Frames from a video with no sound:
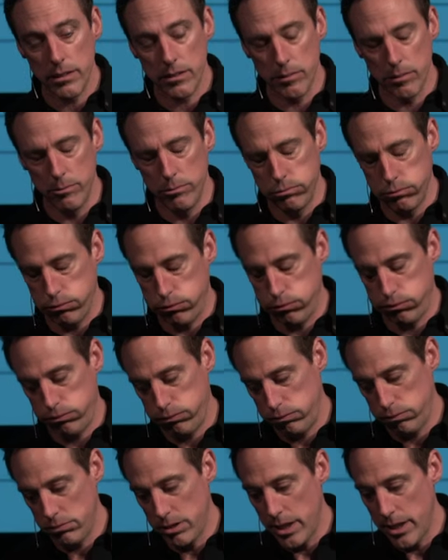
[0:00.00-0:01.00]
Oof.
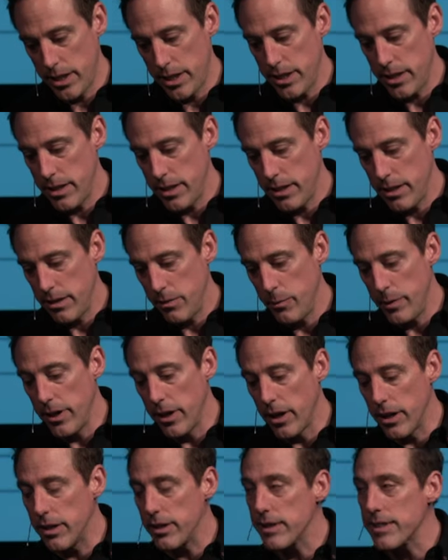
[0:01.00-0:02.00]
We
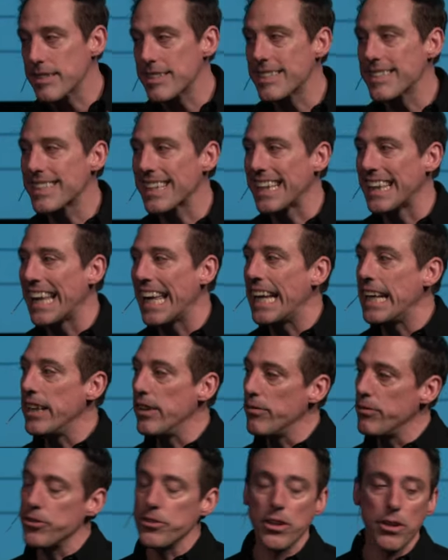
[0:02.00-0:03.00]
are
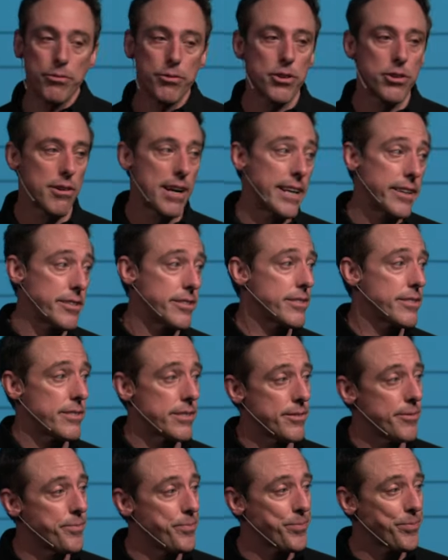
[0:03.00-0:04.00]
slaves of Christ.
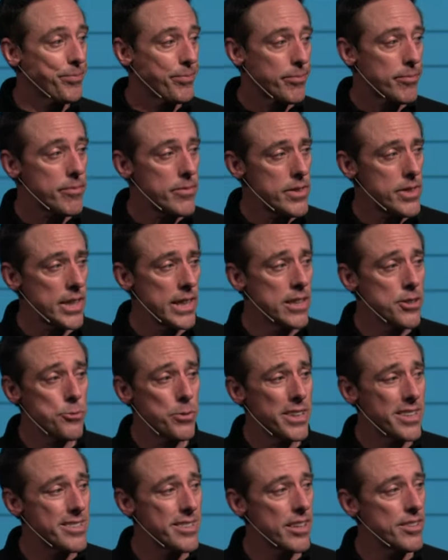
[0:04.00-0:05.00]
That's
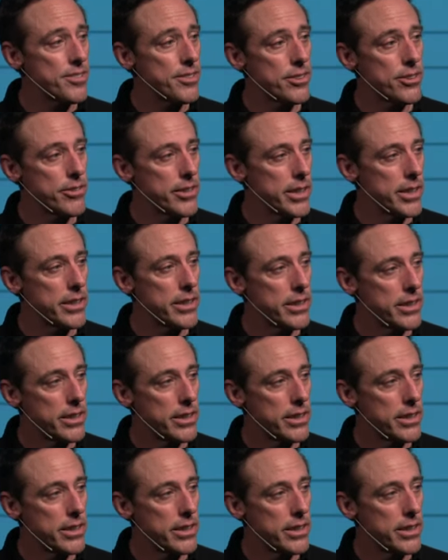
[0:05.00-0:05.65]
what it says in the Greek